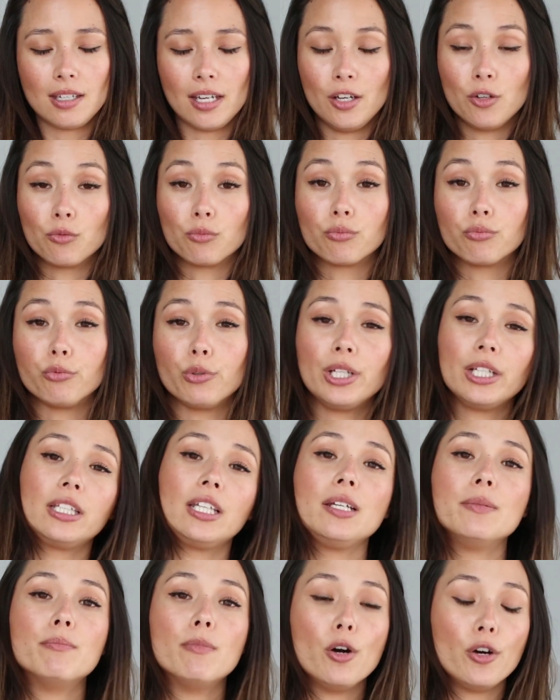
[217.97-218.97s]
It
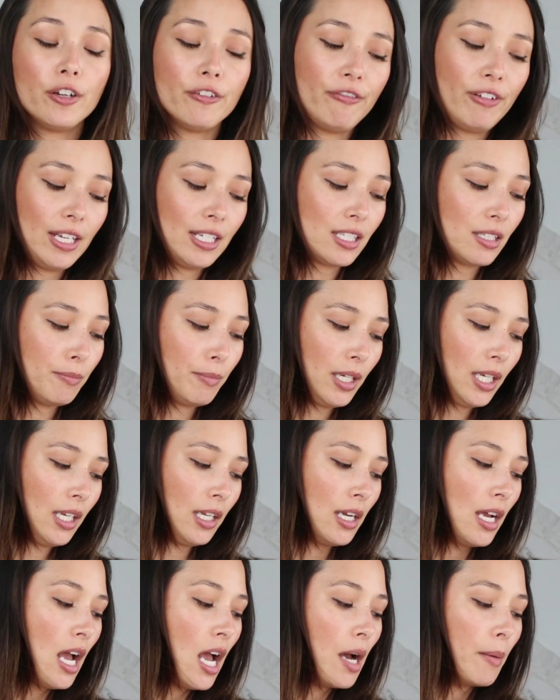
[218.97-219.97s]
really motivates
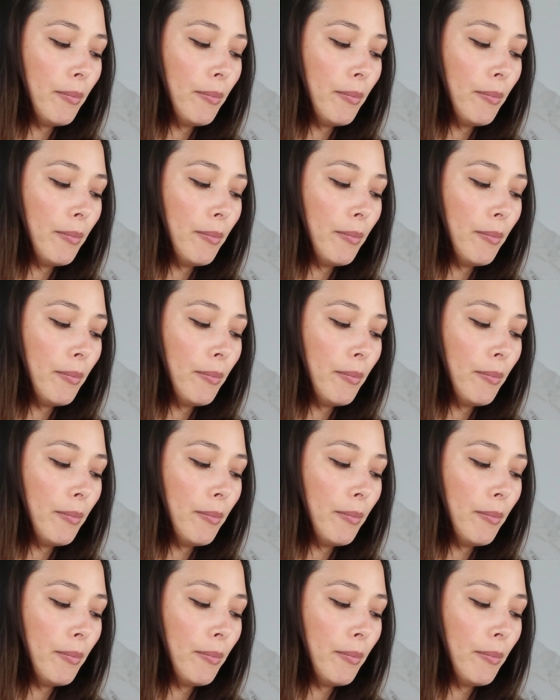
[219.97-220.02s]
me,